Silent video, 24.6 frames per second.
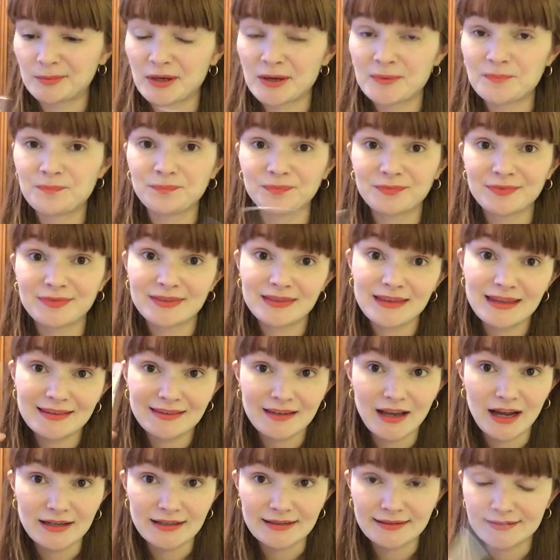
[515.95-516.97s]
But this
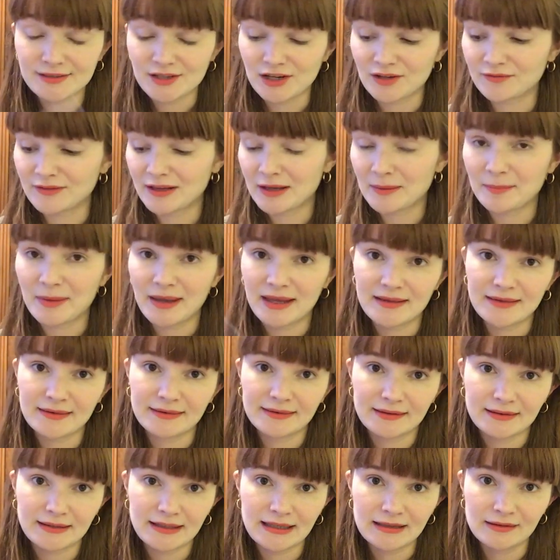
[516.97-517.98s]
kind of stuff, like pins
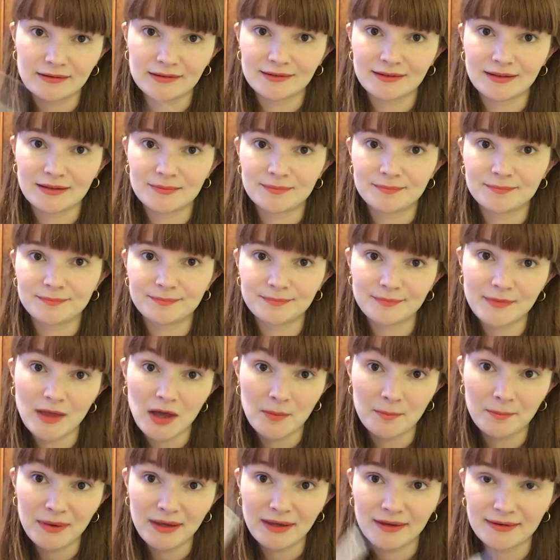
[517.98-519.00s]
and needles and
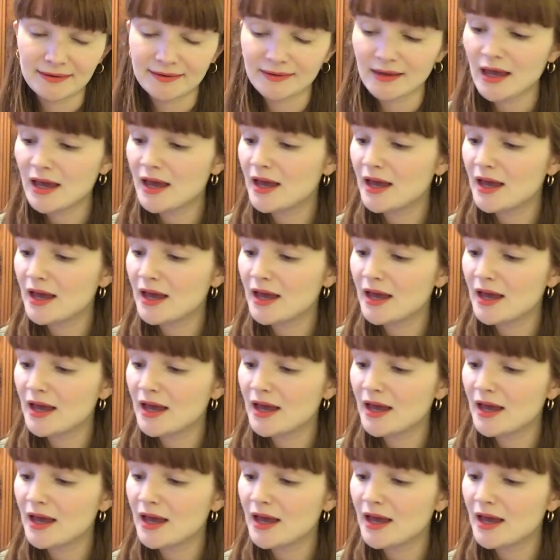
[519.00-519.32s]
pickers.